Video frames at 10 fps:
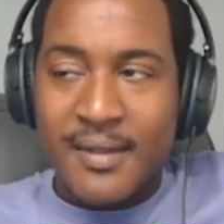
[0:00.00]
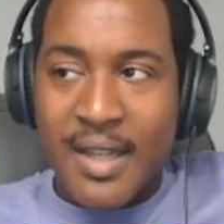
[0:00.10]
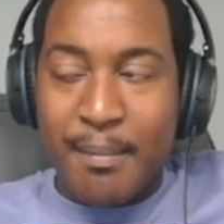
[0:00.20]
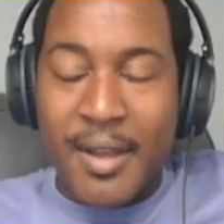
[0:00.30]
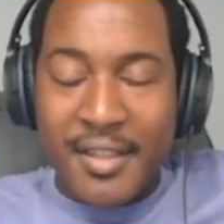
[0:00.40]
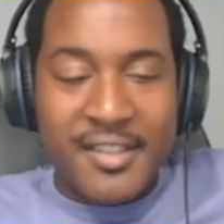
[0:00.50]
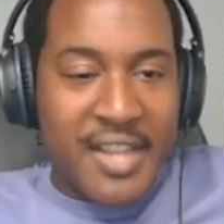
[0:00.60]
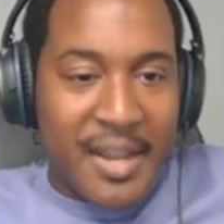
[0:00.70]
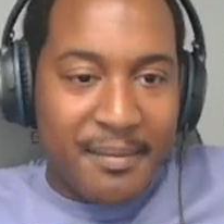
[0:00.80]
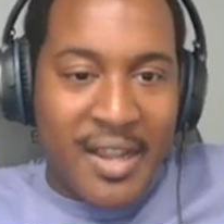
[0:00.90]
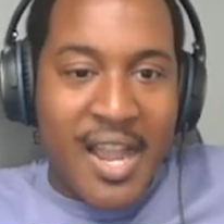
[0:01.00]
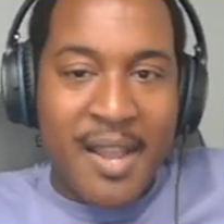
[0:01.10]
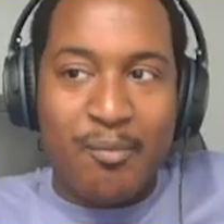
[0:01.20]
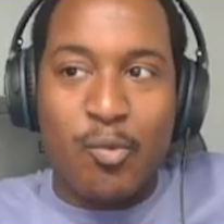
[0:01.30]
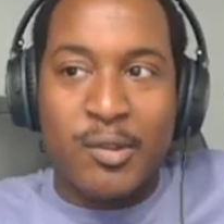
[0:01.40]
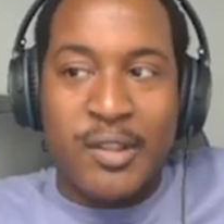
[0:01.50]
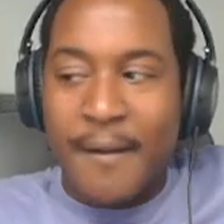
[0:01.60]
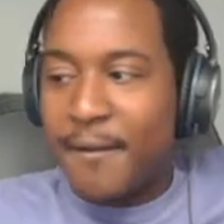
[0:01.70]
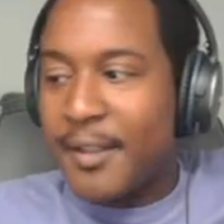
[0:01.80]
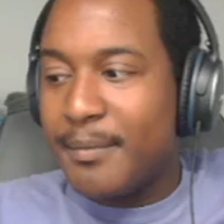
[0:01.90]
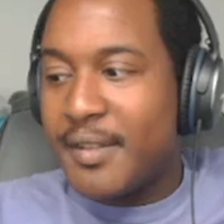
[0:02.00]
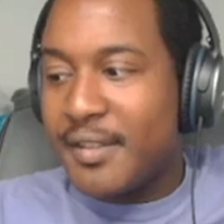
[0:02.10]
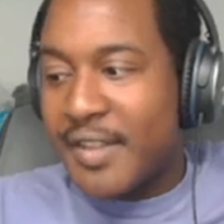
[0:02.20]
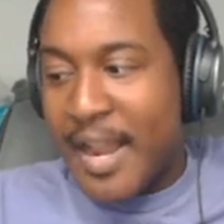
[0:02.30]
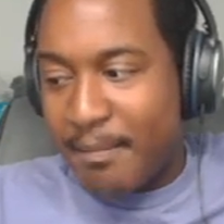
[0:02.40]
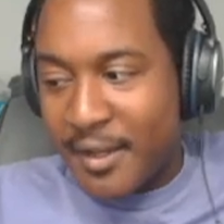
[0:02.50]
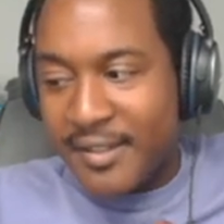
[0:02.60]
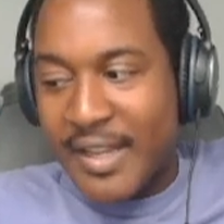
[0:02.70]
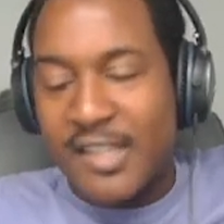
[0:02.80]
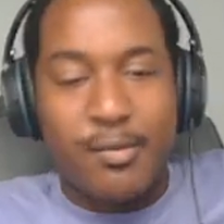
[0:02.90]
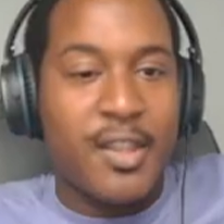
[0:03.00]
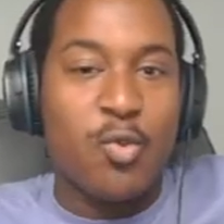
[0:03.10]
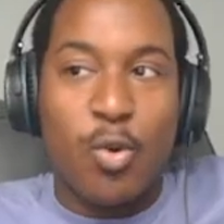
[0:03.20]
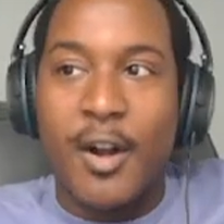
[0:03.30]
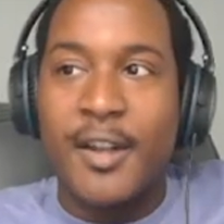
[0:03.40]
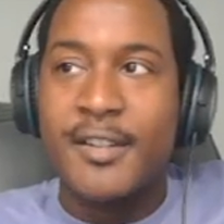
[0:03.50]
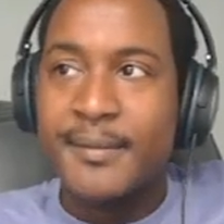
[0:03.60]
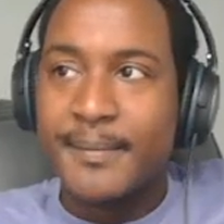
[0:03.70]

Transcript: but at the same time would love for them to date because that's what they want.